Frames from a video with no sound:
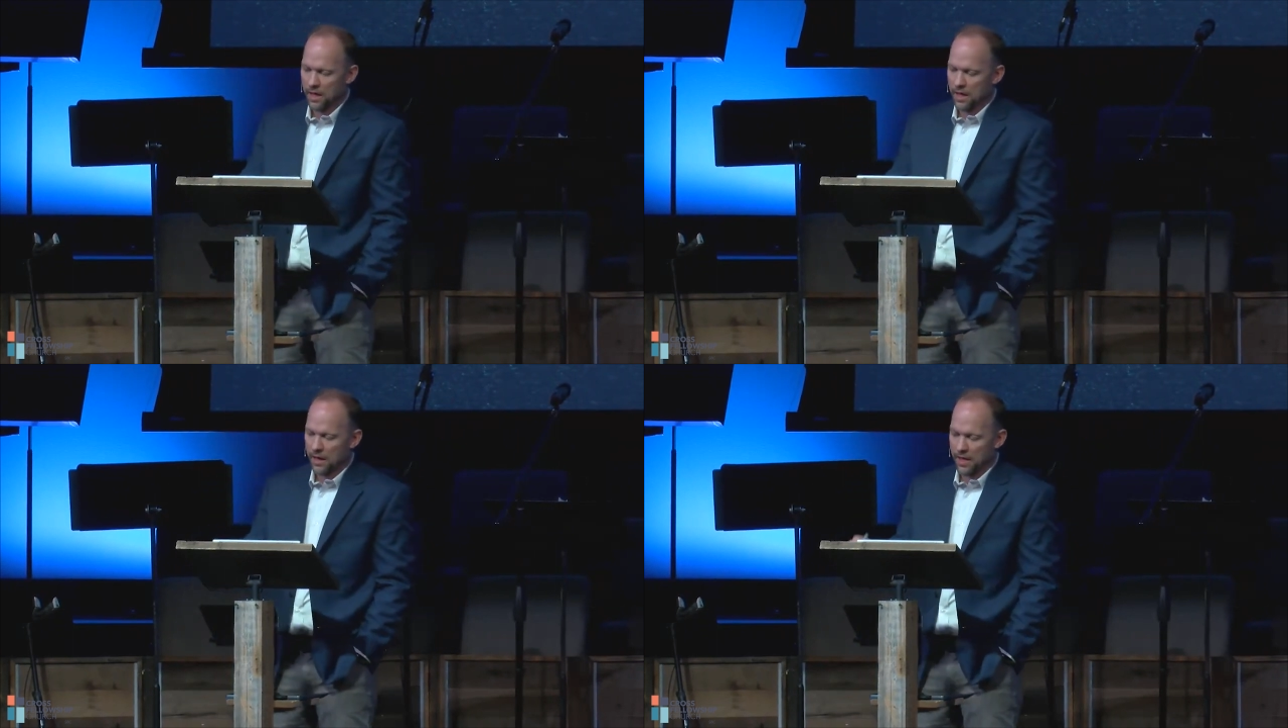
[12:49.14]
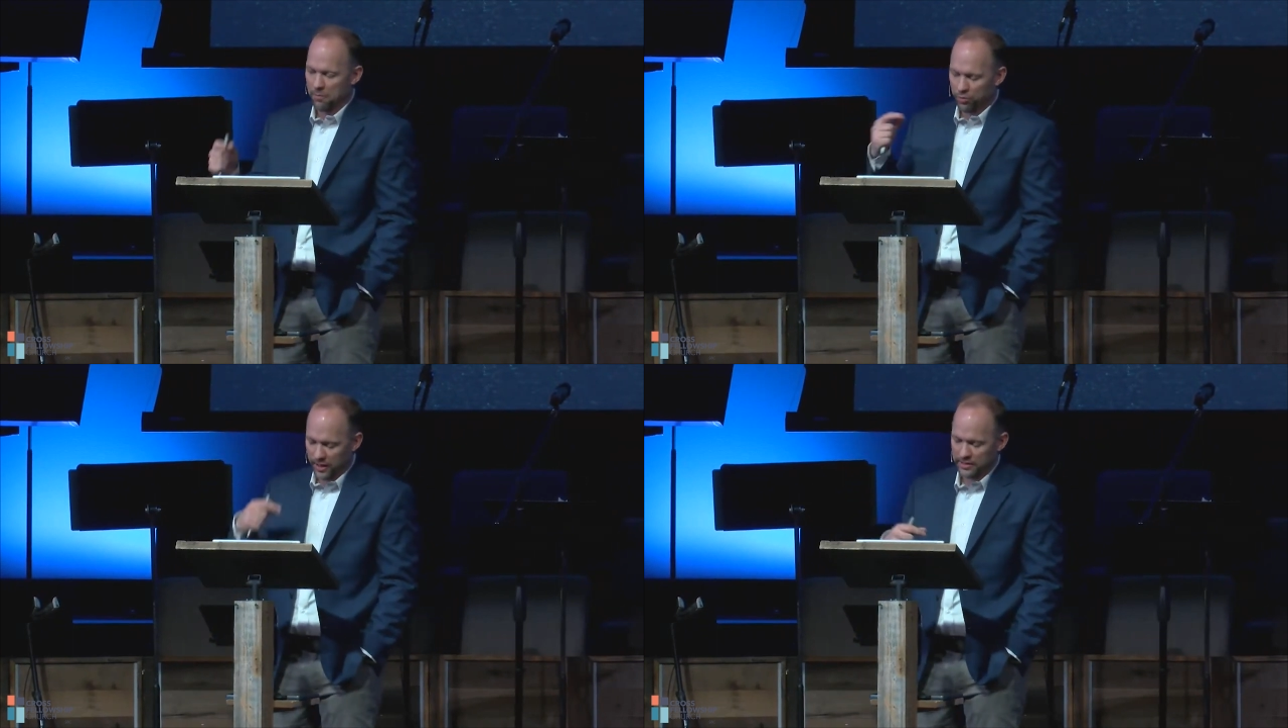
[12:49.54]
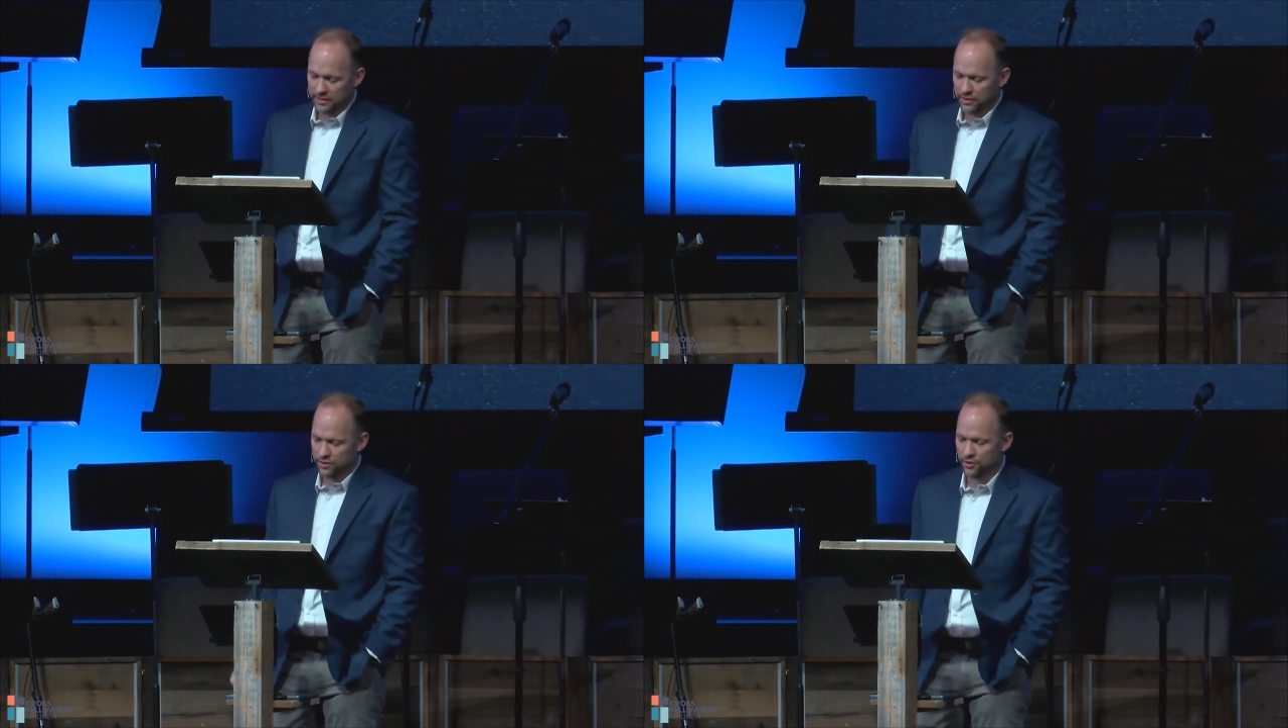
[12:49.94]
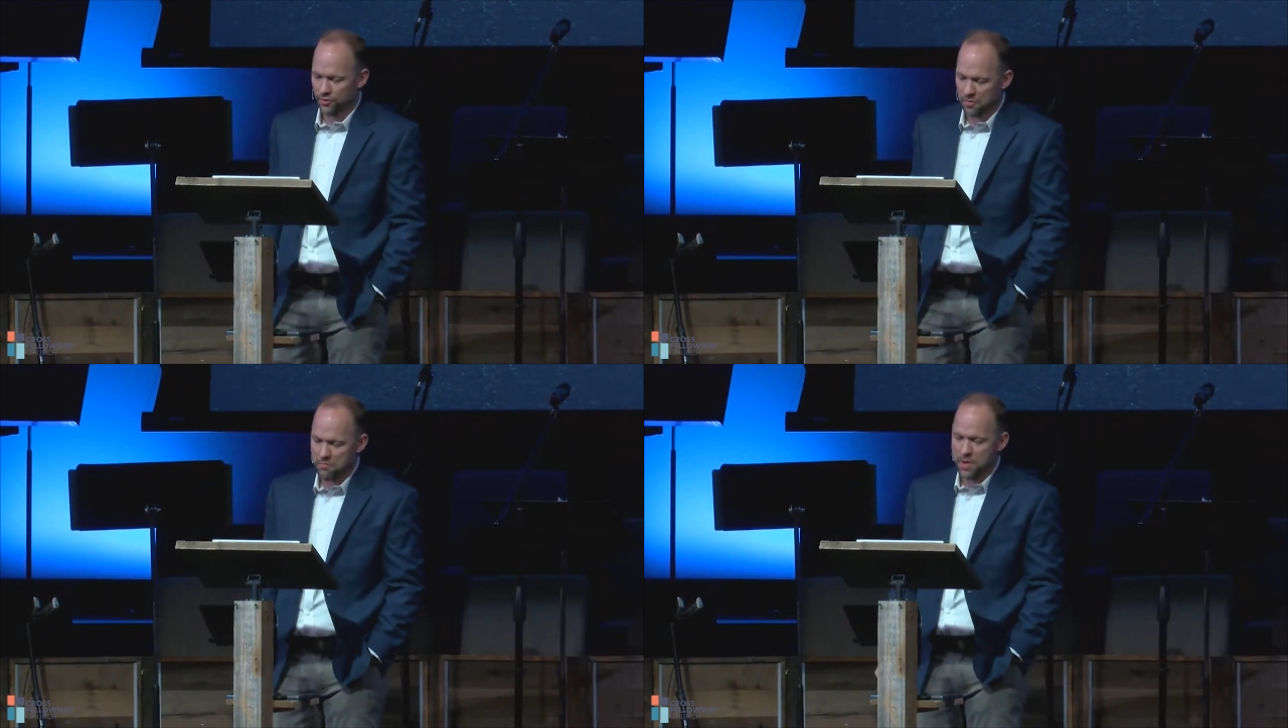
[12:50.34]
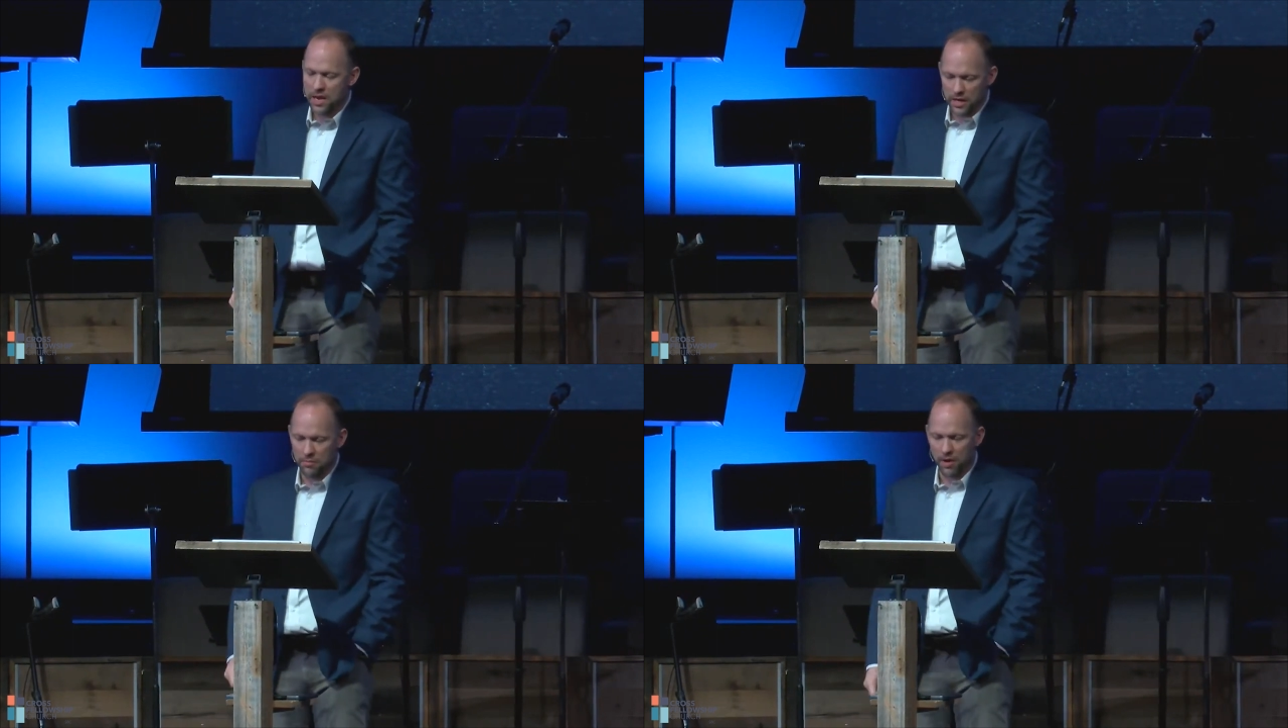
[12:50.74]
And that plays into the
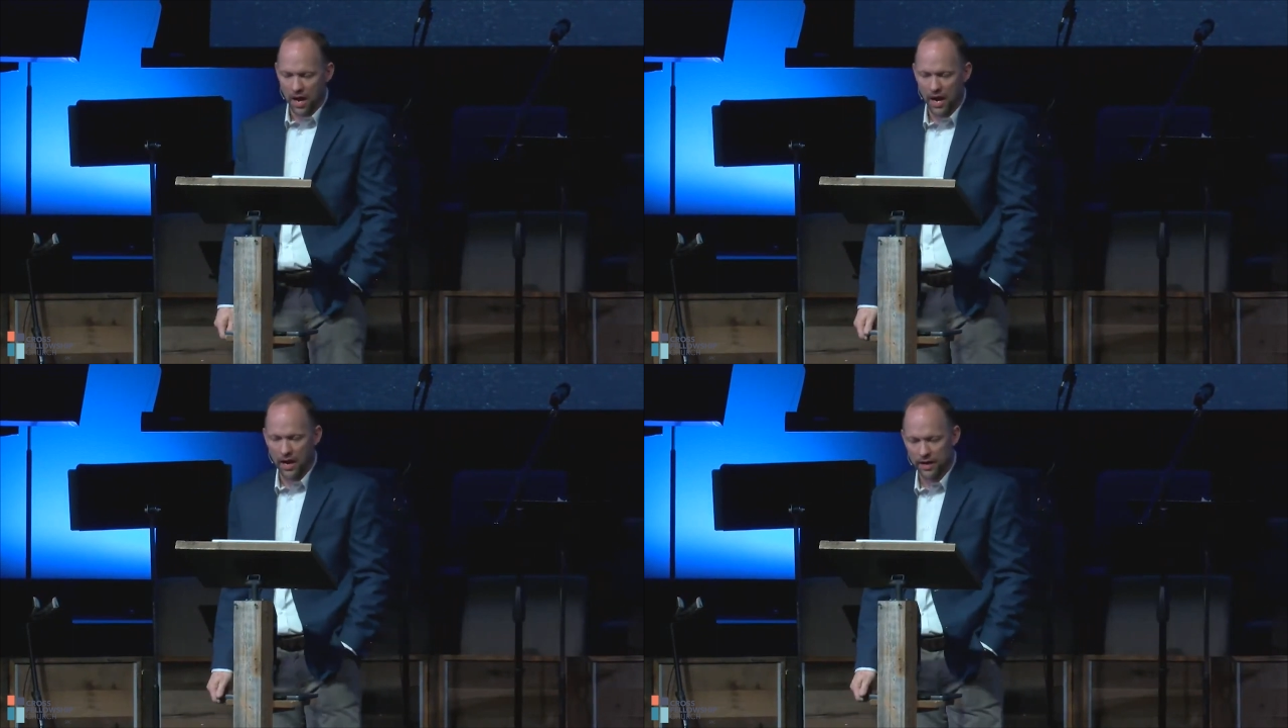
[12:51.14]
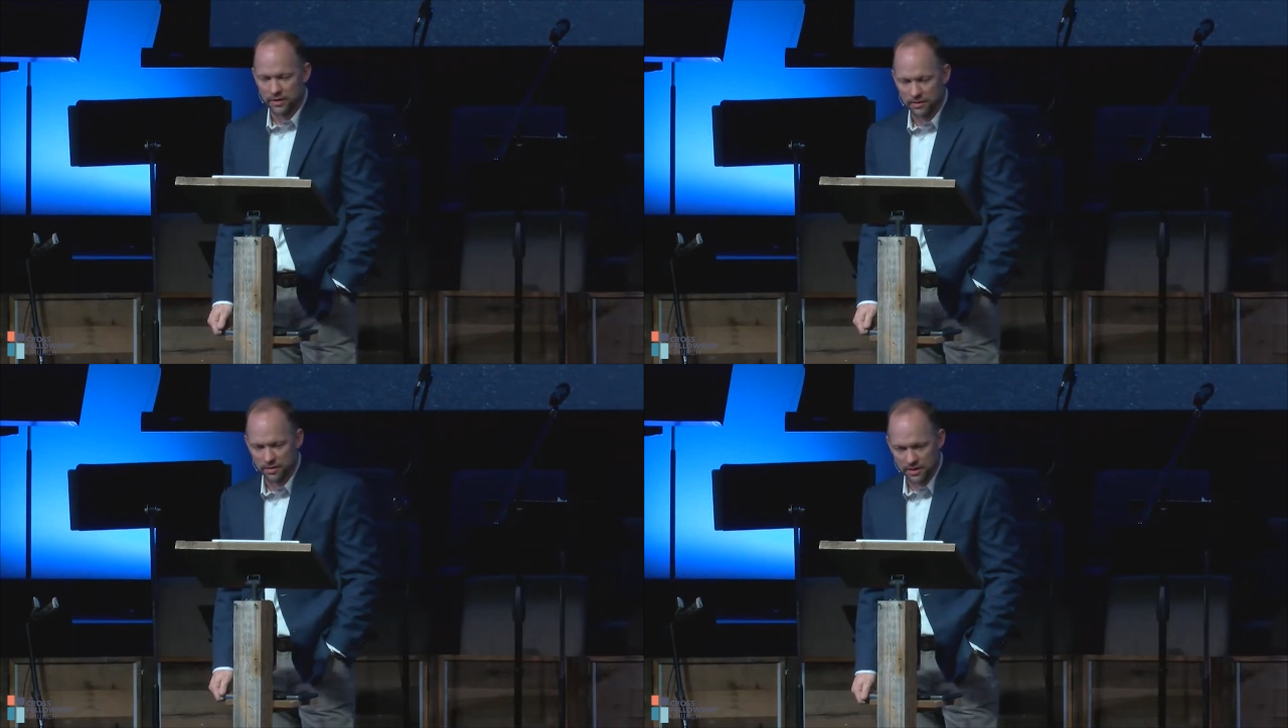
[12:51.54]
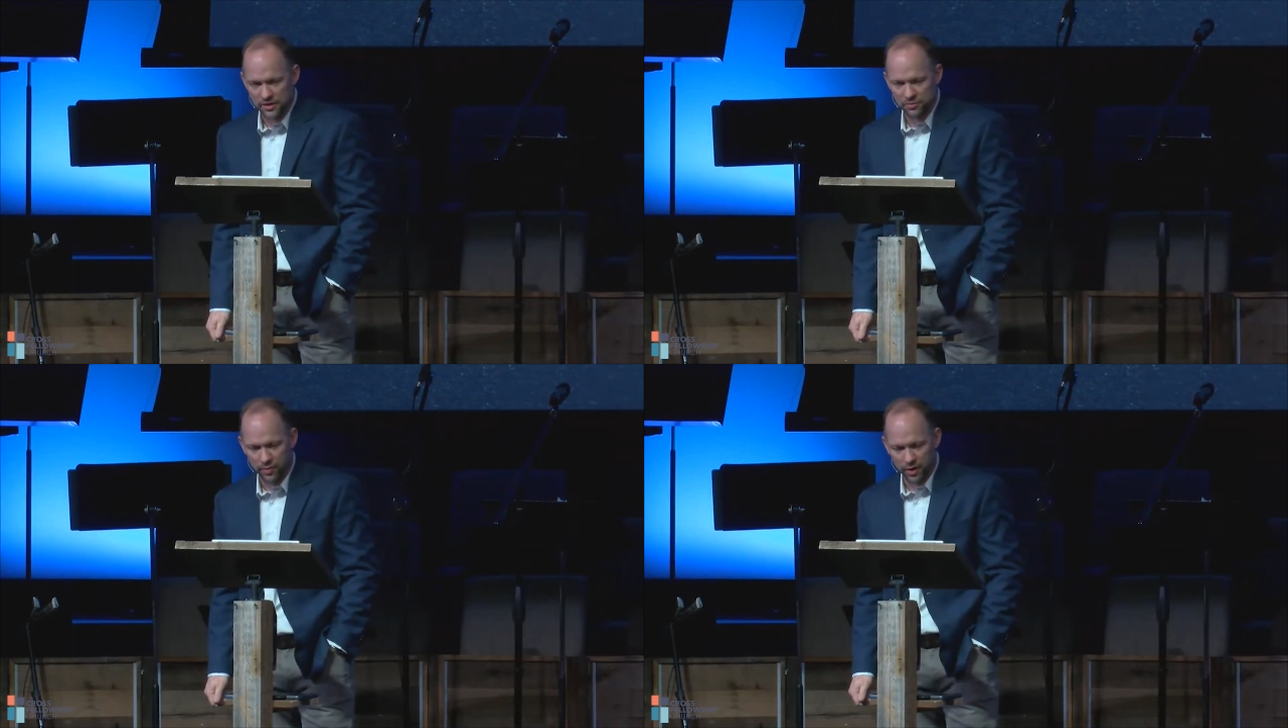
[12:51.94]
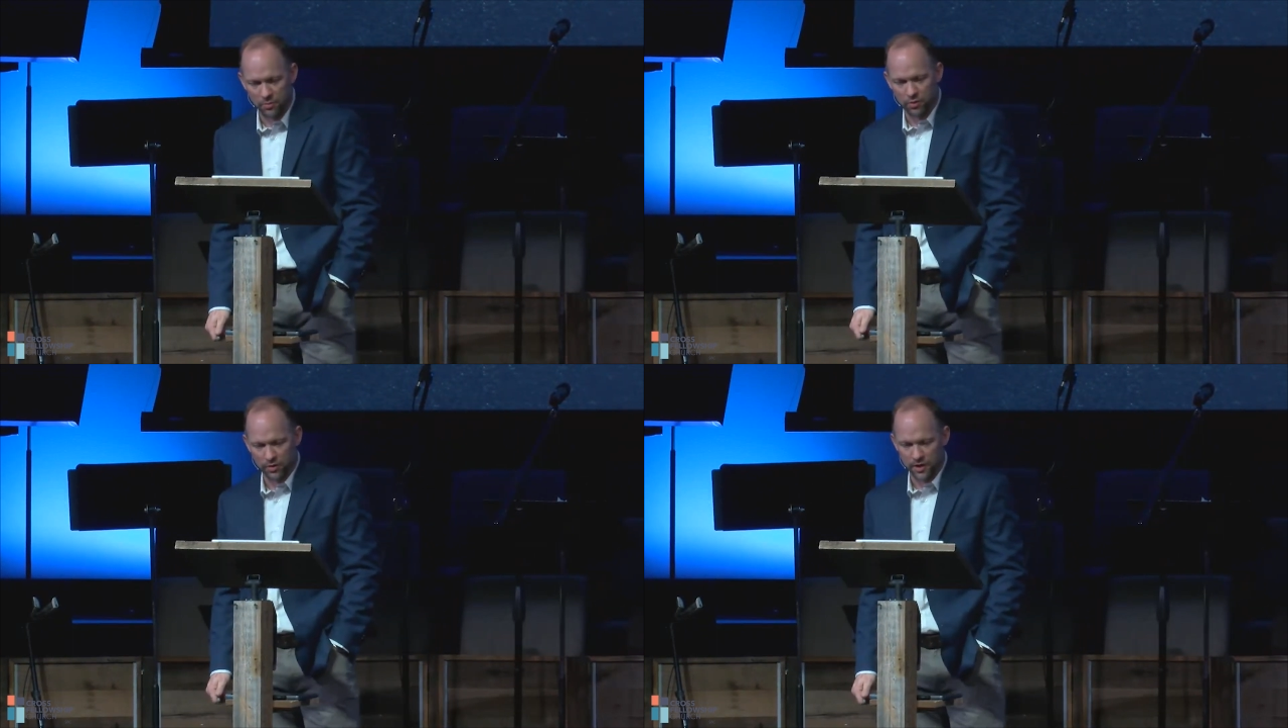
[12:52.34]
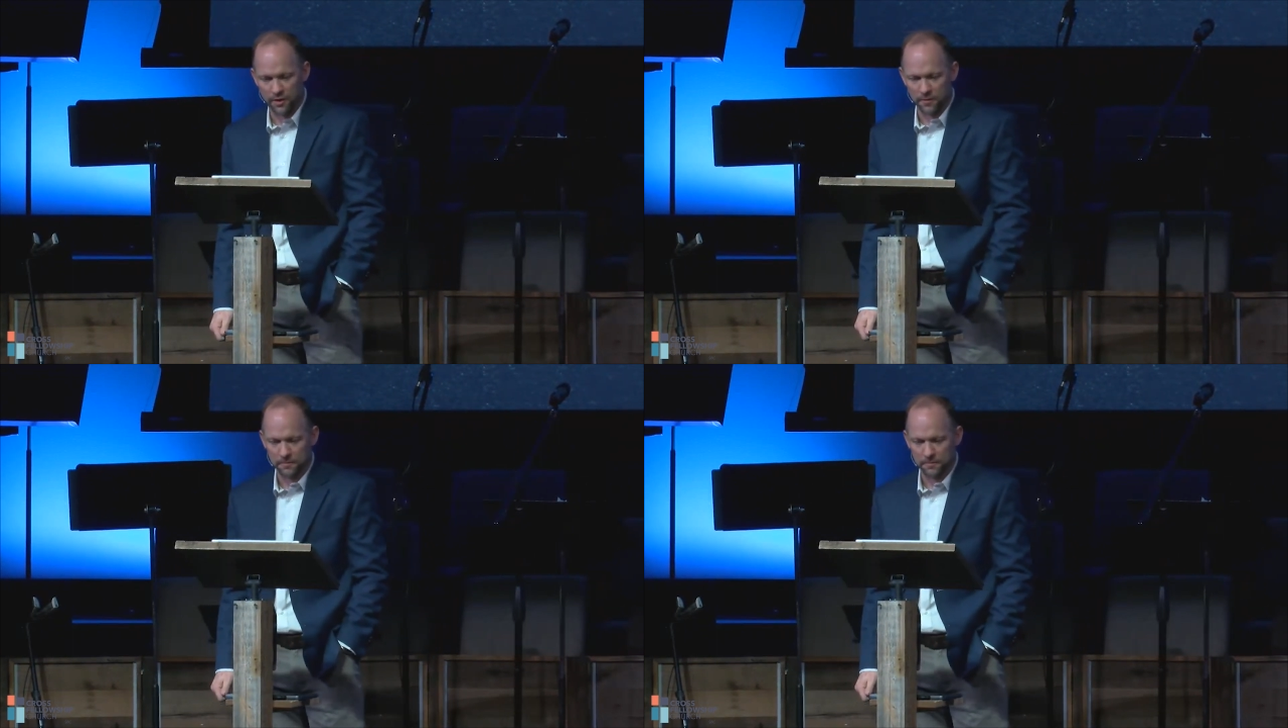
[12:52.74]
meaning behind this parable here.